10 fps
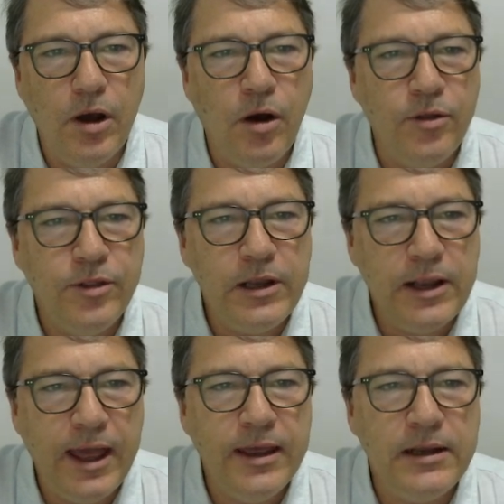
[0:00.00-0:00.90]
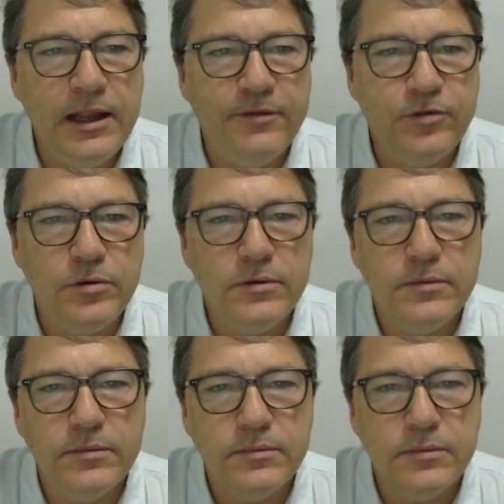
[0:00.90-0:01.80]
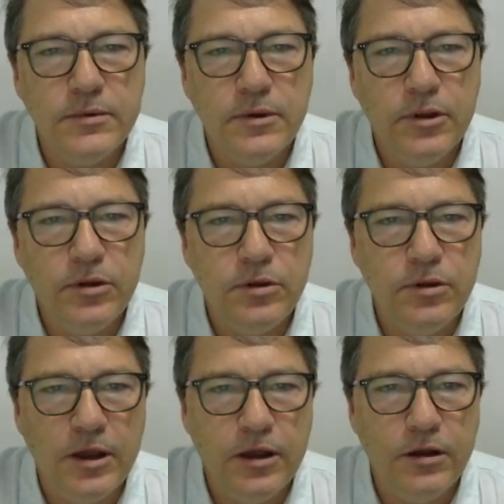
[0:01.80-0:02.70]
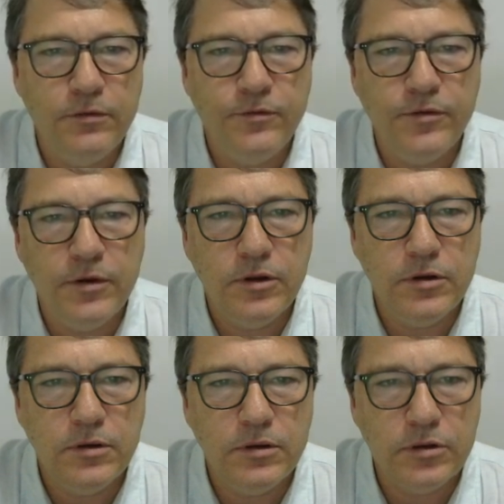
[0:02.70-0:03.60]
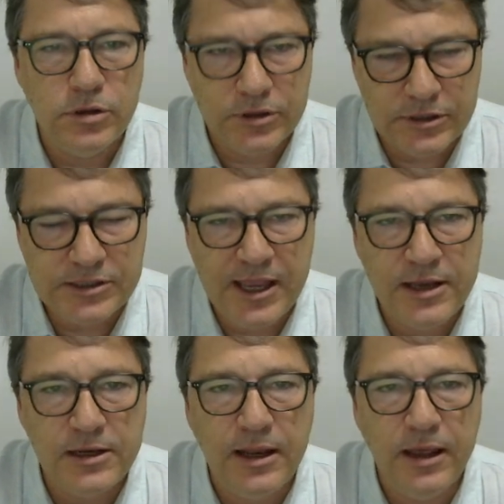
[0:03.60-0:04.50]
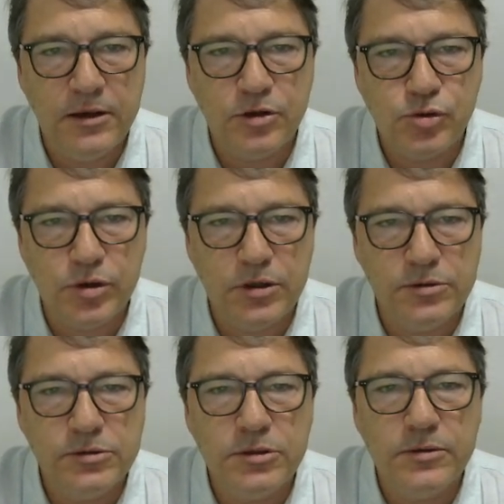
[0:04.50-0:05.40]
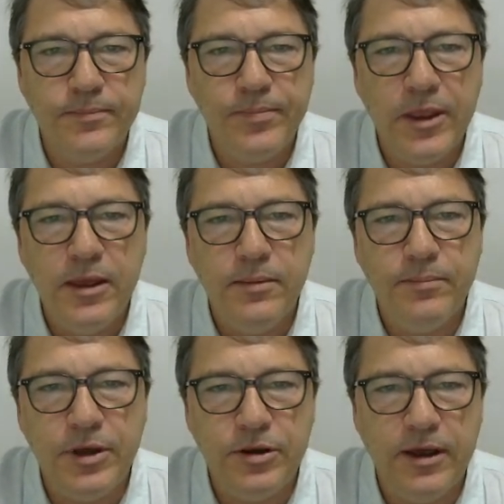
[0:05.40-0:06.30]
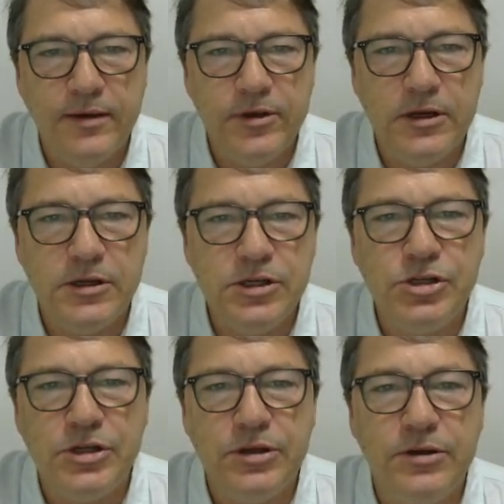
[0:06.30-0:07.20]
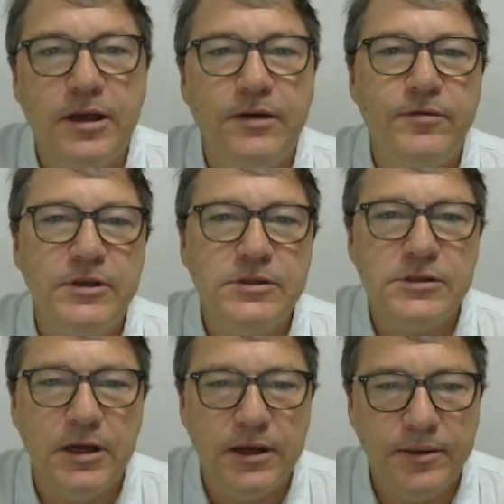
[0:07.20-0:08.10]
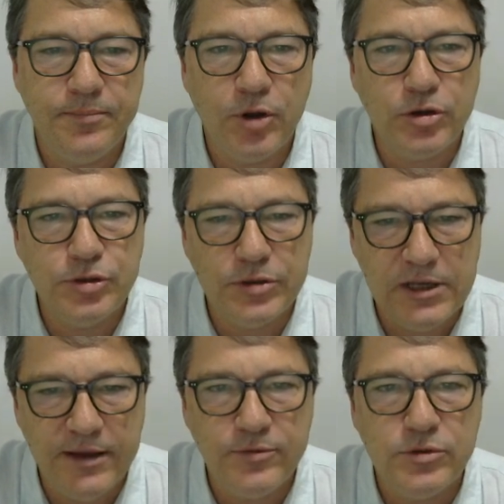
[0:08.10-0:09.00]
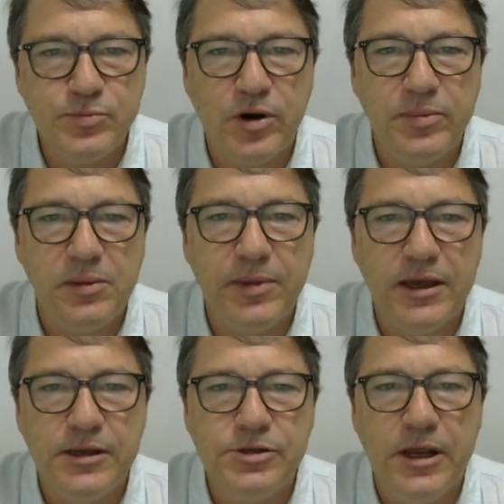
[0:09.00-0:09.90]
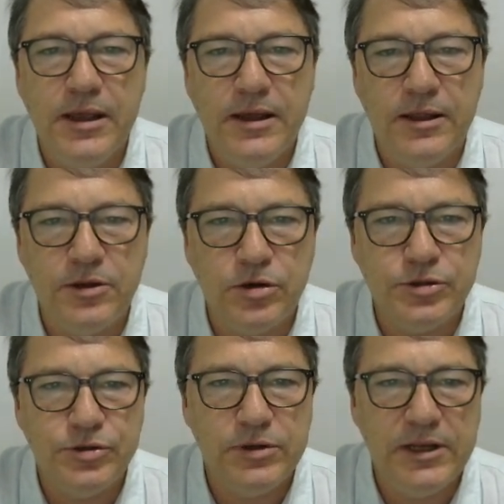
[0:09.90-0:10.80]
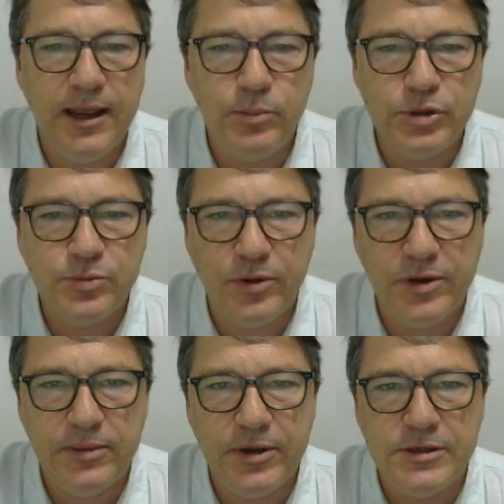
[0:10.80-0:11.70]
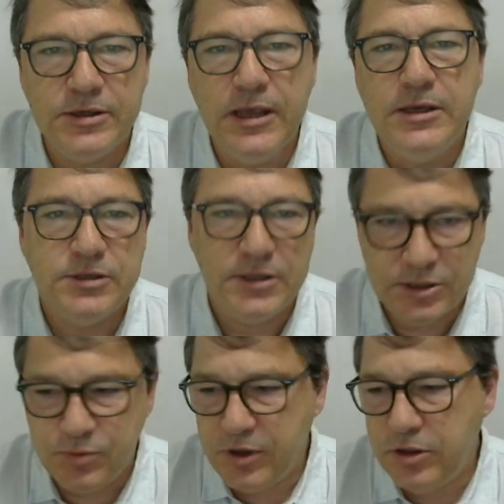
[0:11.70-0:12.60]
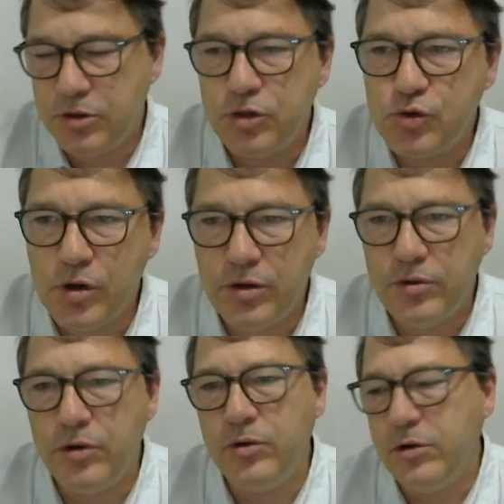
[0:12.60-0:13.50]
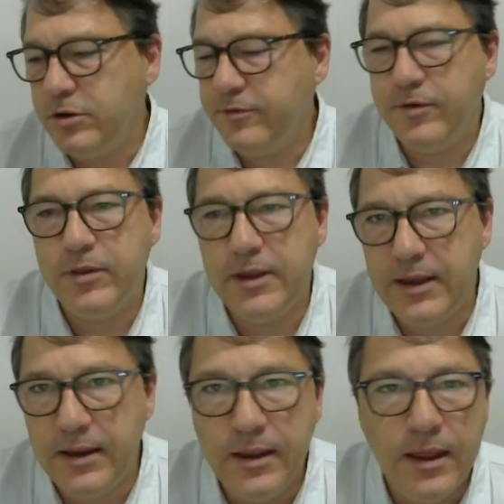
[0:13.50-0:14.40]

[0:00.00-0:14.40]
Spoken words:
on the layer level, you have standard layer controls, but you have, in addition, you have this contour levels property page and the contour labels property page. So that's where you control all of the